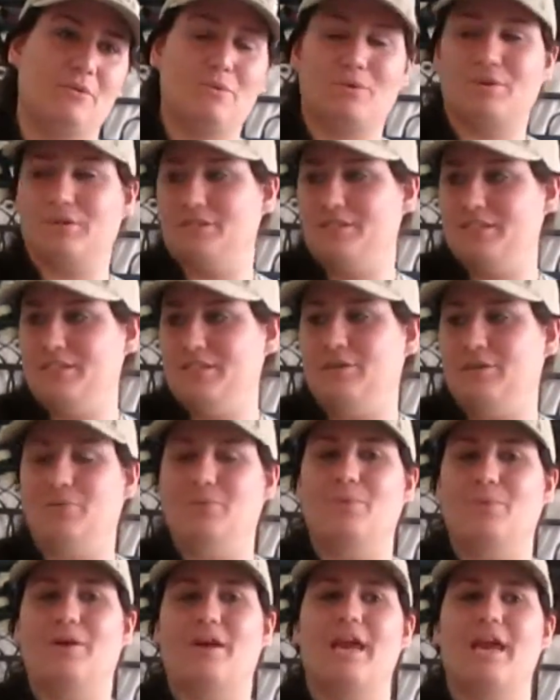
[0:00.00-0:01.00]
ordeal
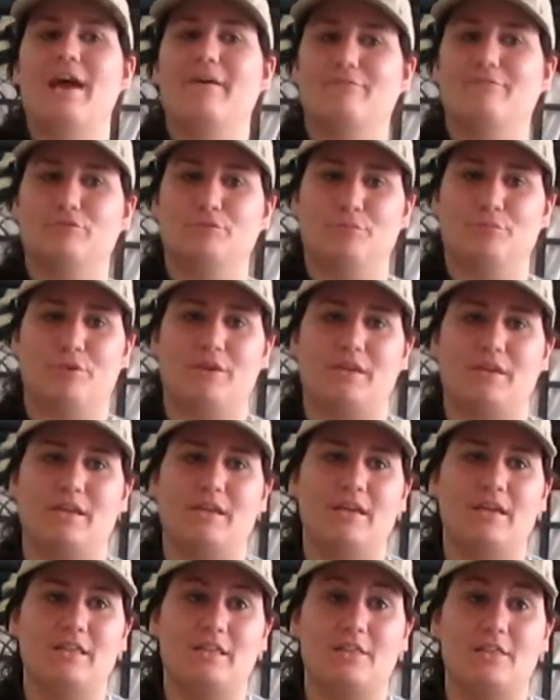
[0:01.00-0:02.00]
where I have to
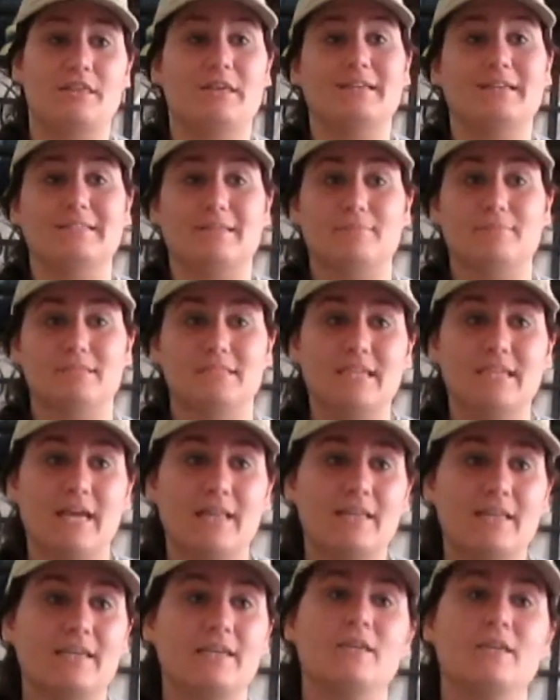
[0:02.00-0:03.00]
bring the things I'm
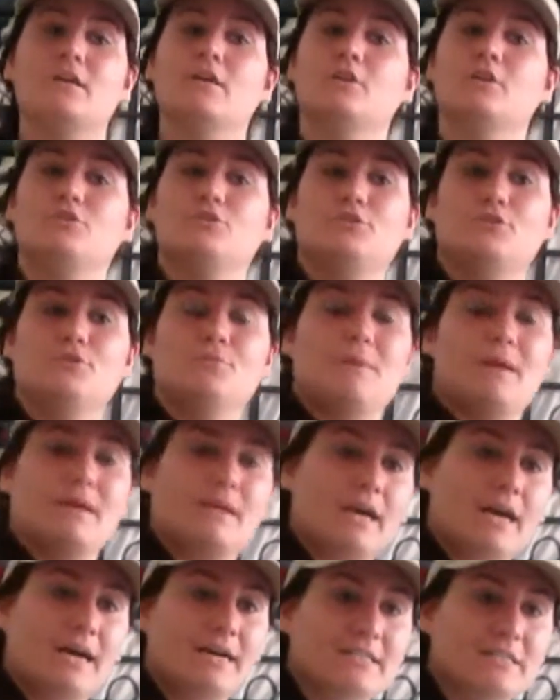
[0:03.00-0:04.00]
selling to my
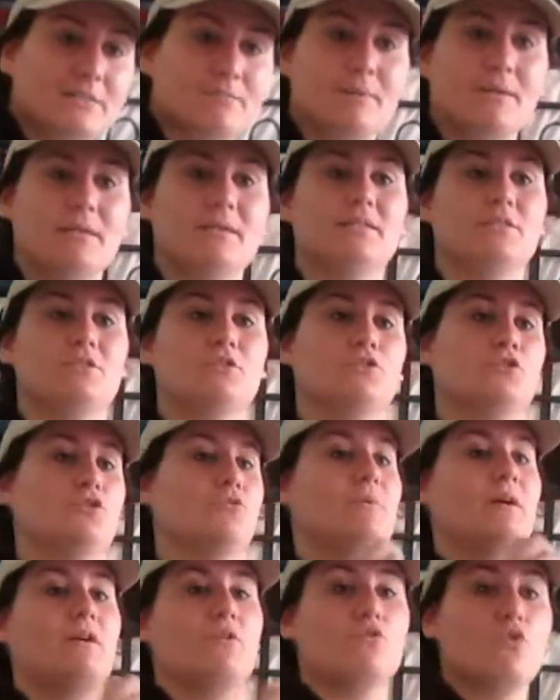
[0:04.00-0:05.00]
cosplays, to
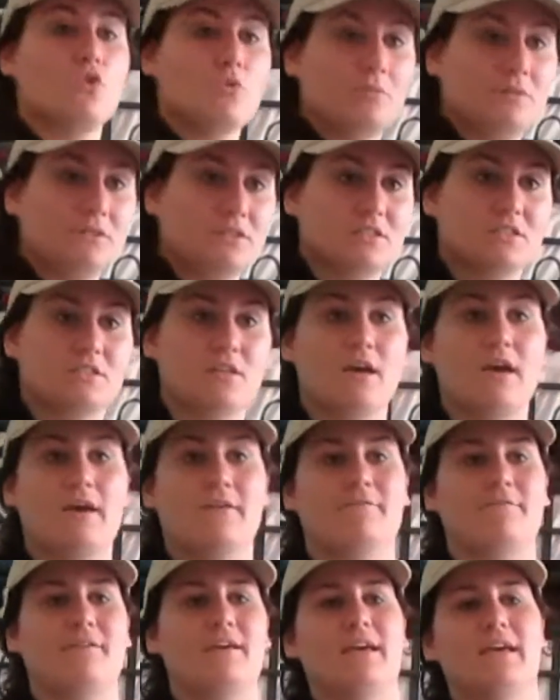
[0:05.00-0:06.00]
my normal
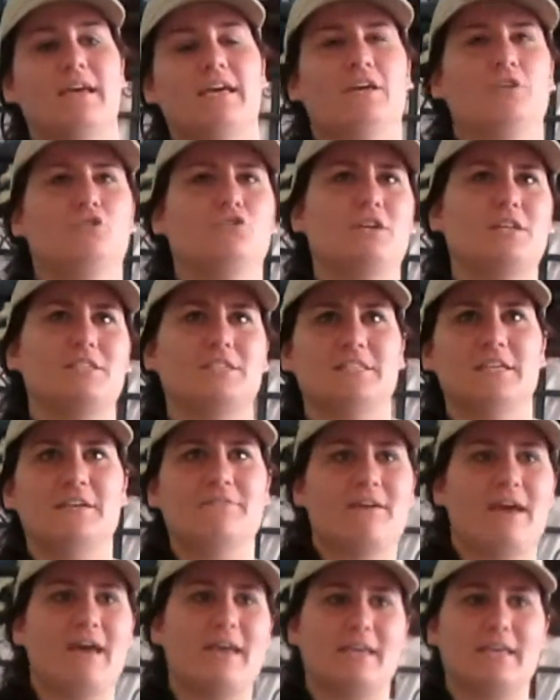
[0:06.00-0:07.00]
stuff, and try to see if
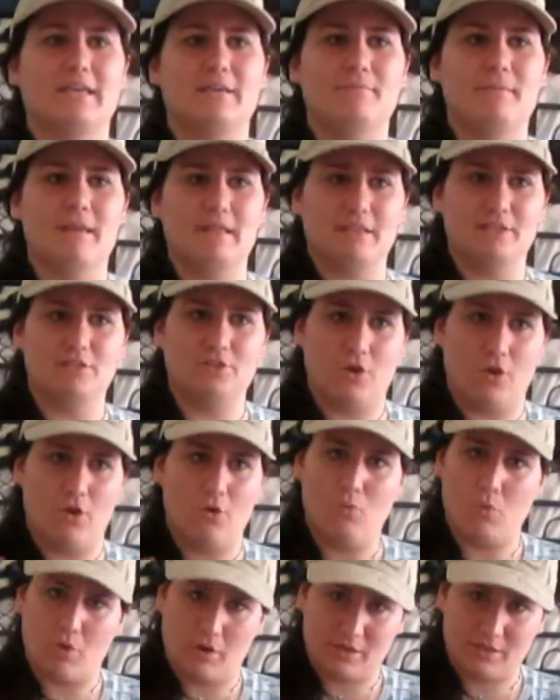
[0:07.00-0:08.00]
I can make this
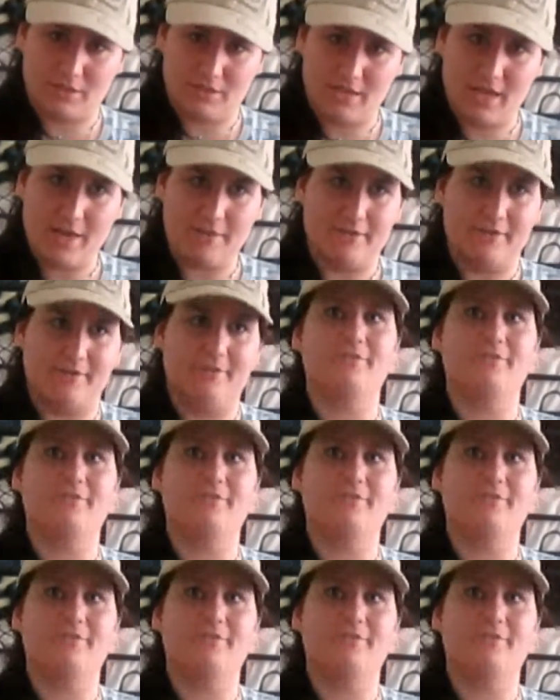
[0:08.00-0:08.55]
all work together.